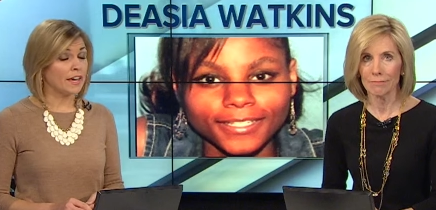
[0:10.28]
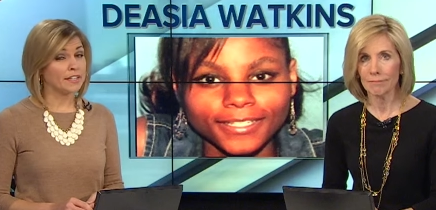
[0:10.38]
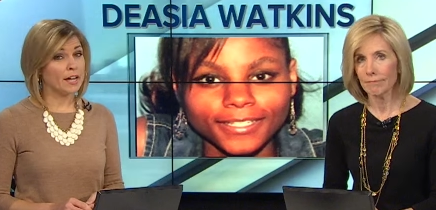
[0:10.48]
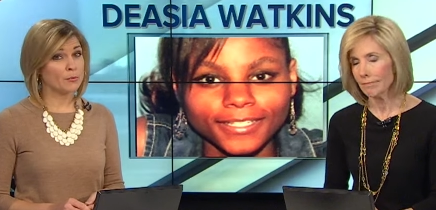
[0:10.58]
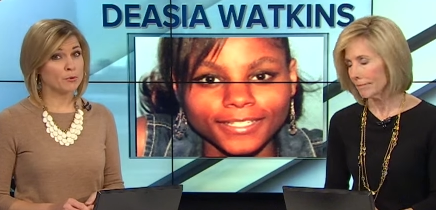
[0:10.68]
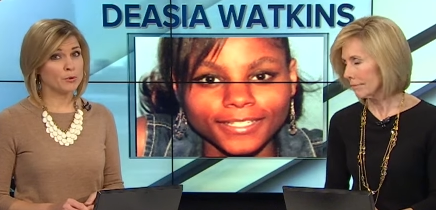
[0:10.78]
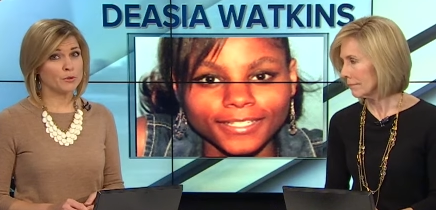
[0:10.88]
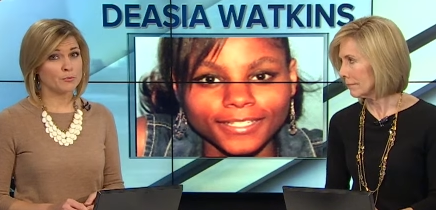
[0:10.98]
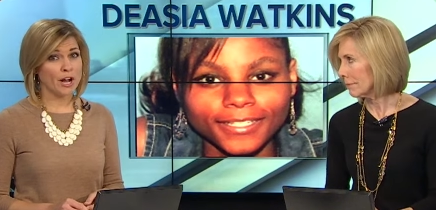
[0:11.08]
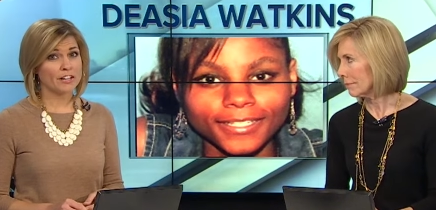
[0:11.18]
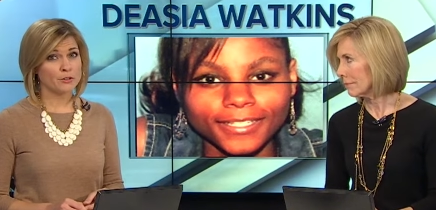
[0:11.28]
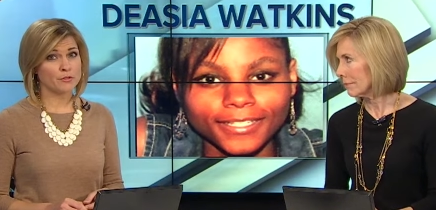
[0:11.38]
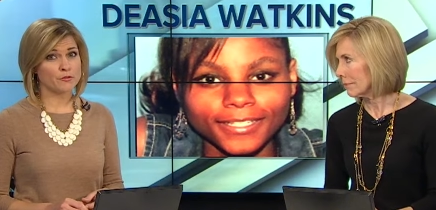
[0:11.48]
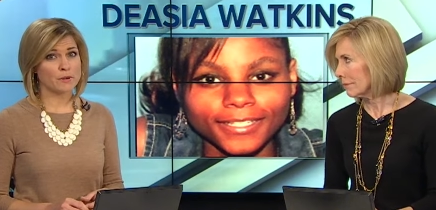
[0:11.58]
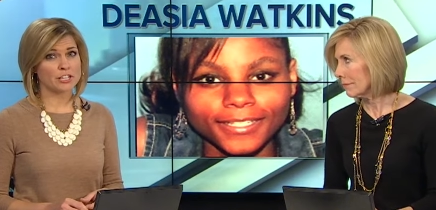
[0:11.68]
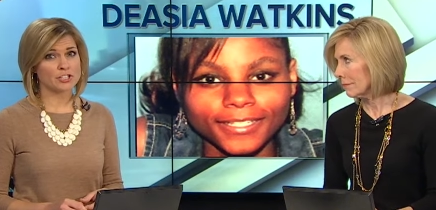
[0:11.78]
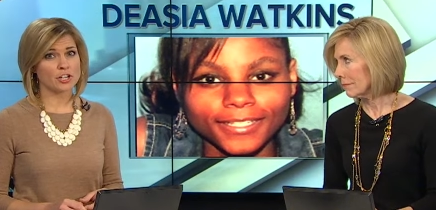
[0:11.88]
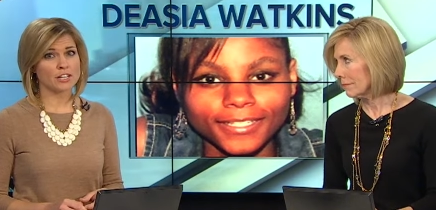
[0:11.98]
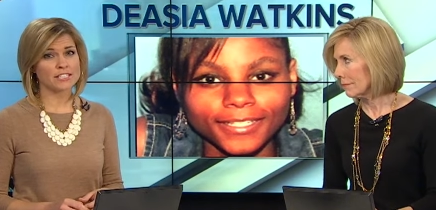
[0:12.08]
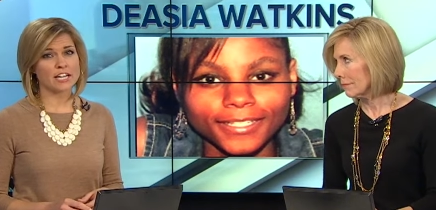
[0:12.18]
Speaker 1: And now brand new
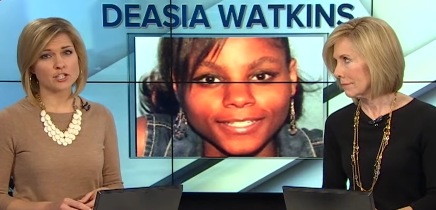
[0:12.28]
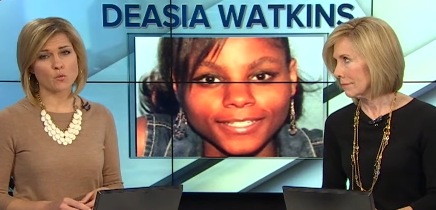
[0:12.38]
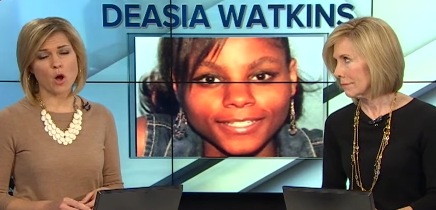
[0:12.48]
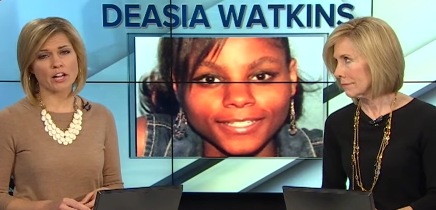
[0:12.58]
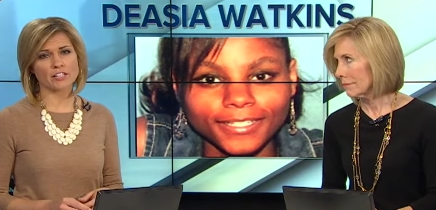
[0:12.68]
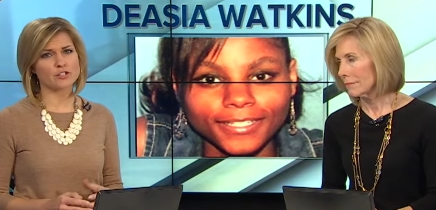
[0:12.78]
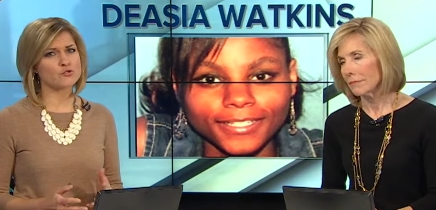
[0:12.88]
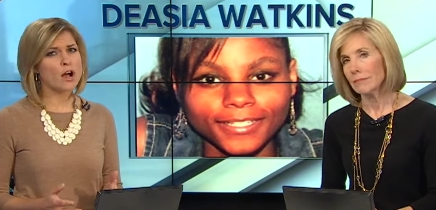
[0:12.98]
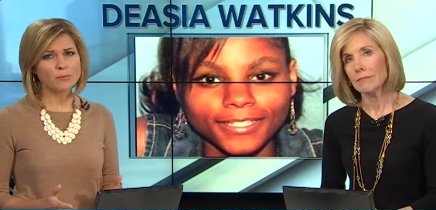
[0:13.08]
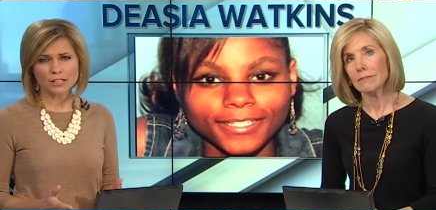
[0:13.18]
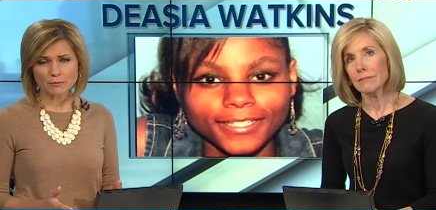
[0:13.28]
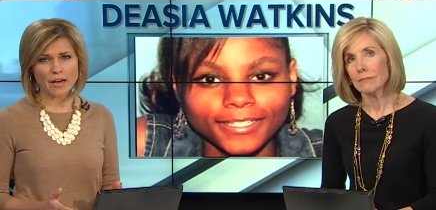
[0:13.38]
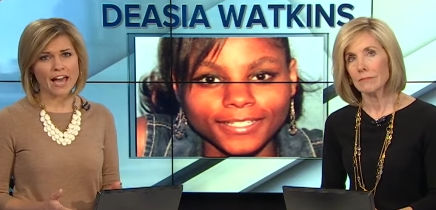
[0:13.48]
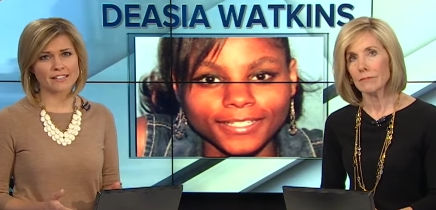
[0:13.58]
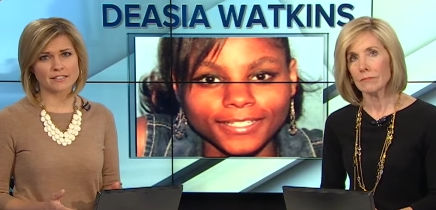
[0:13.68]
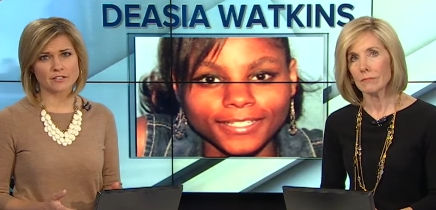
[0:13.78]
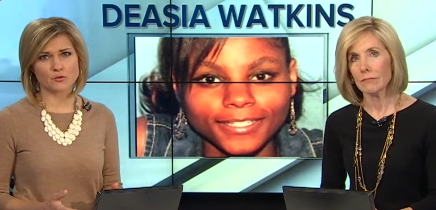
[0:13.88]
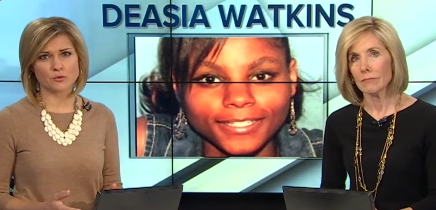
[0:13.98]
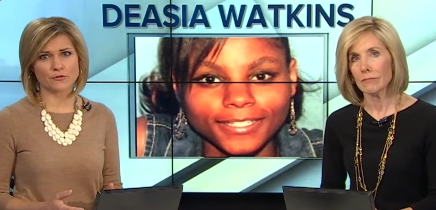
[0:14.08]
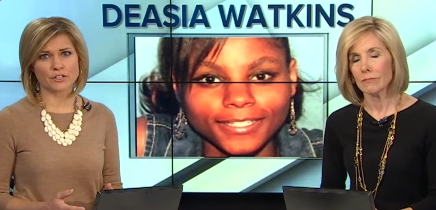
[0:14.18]
information on DeAsia Watkins' troubling past
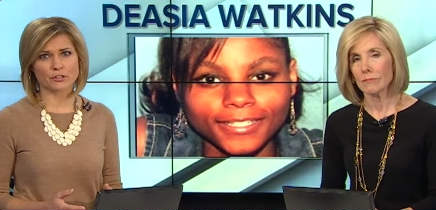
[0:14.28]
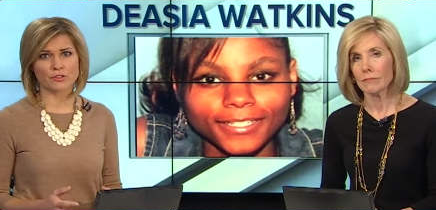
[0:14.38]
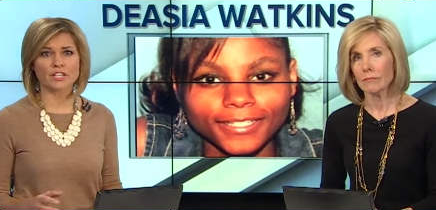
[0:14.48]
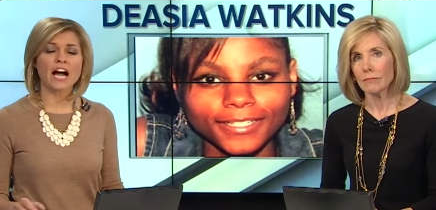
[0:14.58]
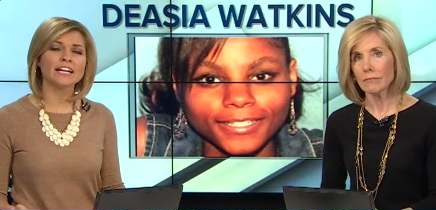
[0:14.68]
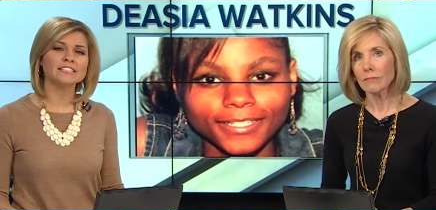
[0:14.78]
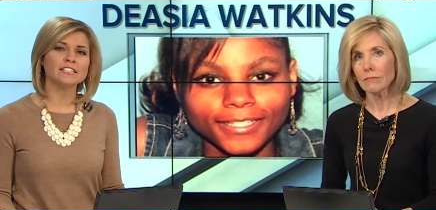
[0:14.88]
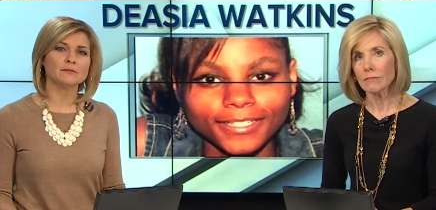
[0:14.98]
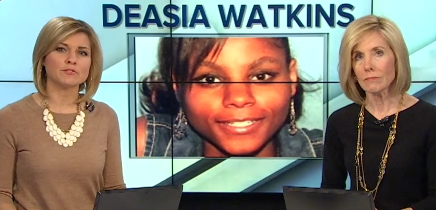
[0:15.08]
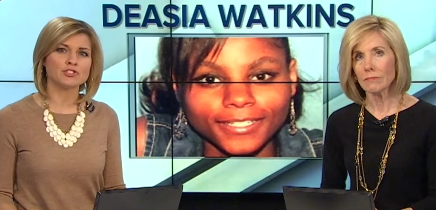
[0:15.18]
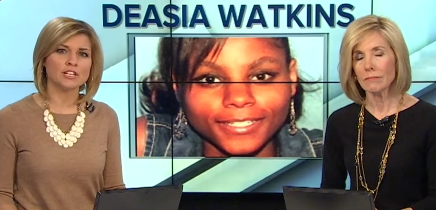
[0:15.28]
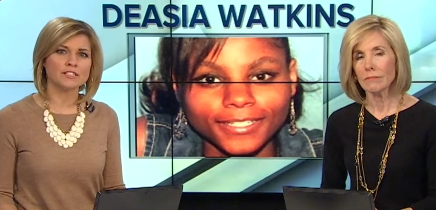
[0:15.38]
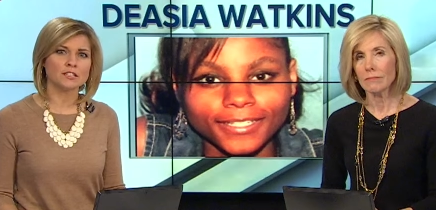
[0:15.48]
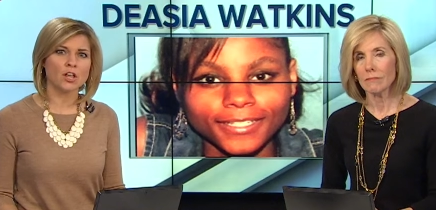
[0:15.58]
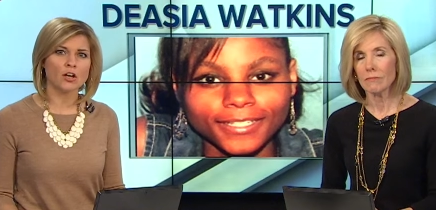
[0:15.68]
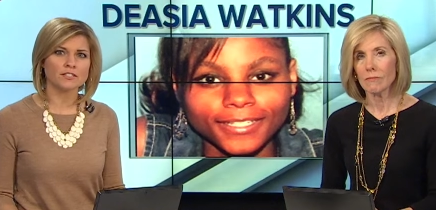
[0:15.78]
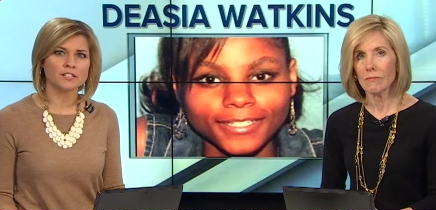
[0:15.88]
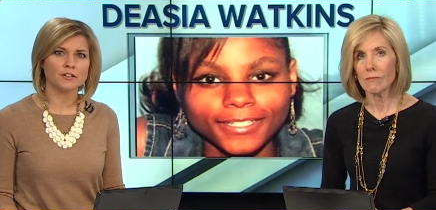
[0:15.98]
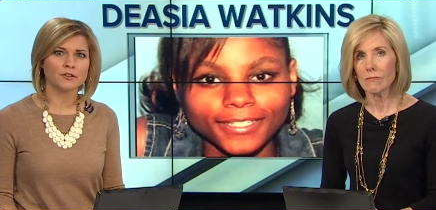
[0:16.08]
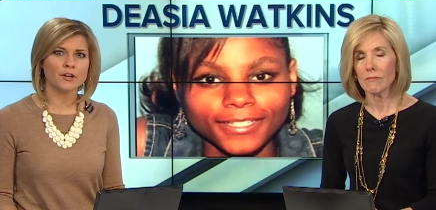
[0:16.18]
is revealed. The I-Team's Jason Law is
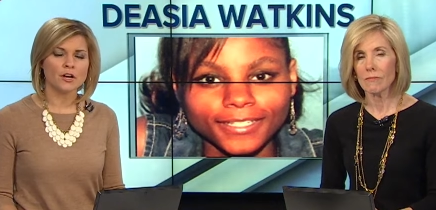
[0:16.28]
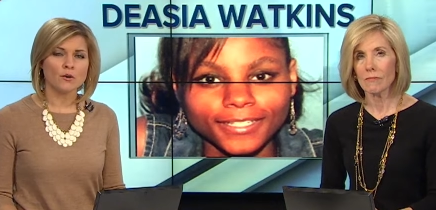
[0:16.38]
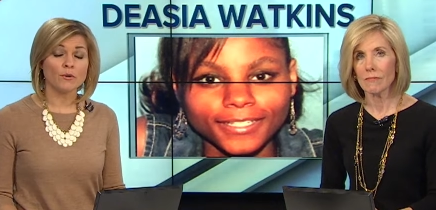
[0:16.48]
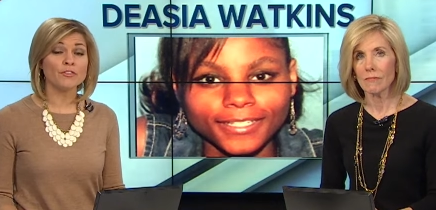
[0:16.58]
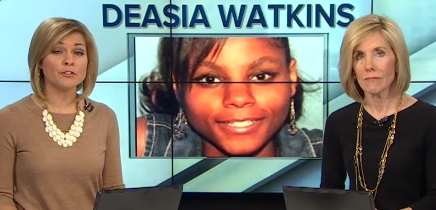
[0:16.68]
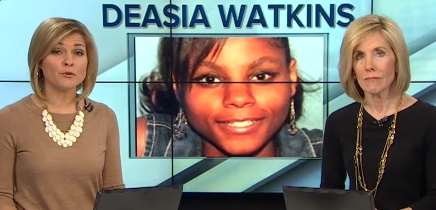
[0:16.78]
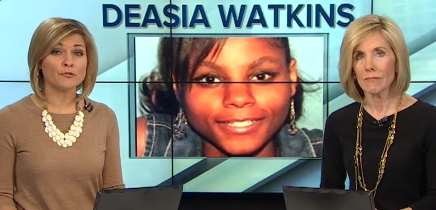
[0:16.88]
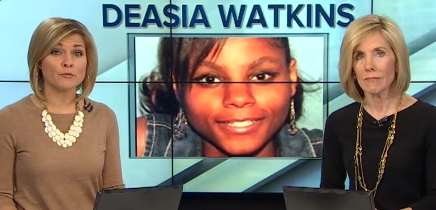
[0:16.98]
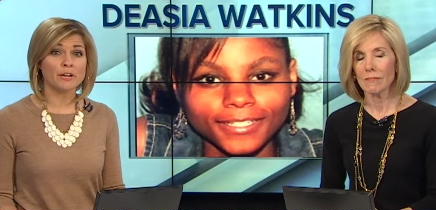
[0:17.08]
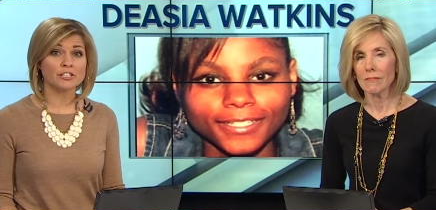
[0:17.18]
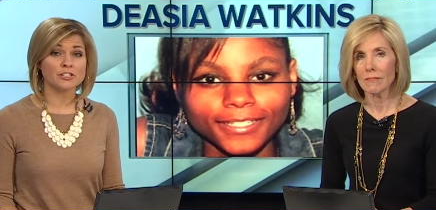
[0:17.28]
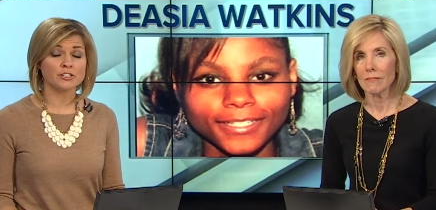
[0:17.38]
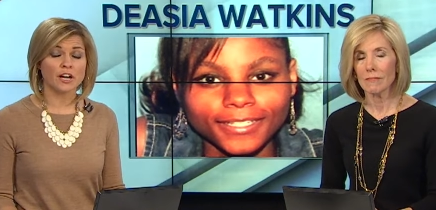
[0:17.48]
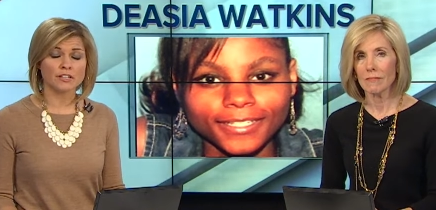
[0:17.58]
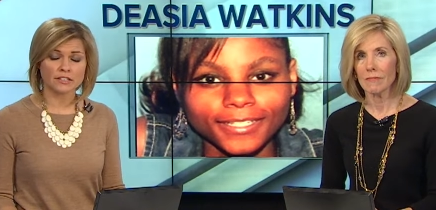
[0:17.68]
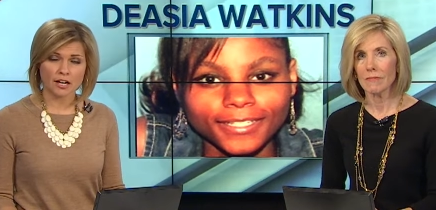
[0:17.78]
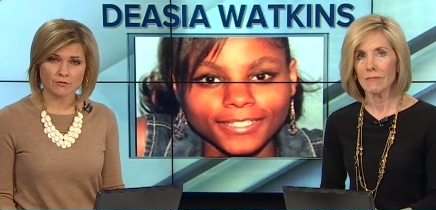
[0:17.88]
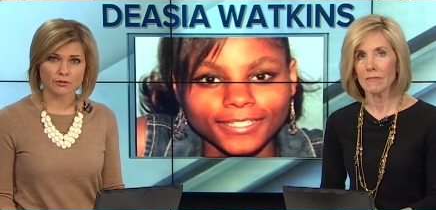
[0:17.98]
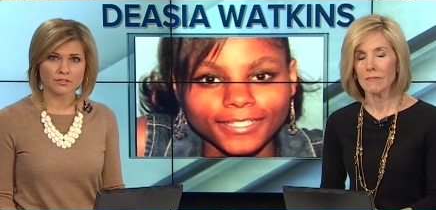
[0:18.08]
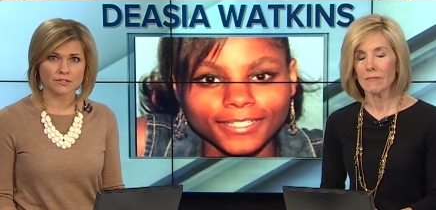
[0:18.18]
here with the new information
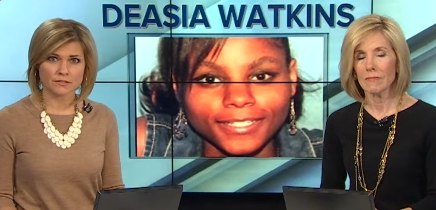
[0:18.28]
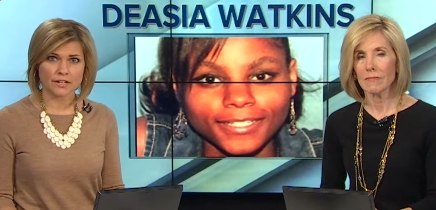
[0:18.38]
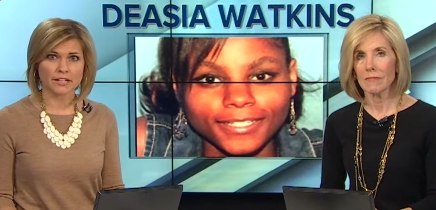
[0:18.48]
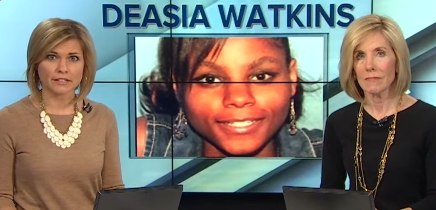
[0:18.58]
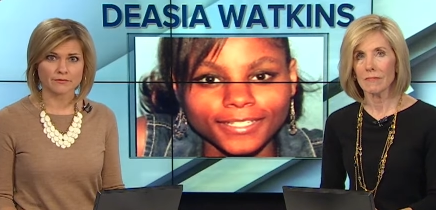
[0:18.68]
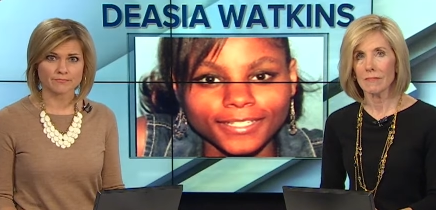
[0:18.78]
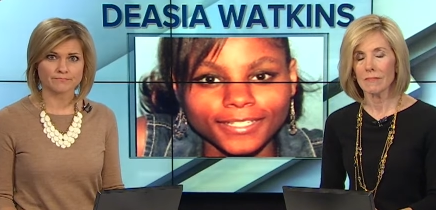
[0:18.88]
uncovered today.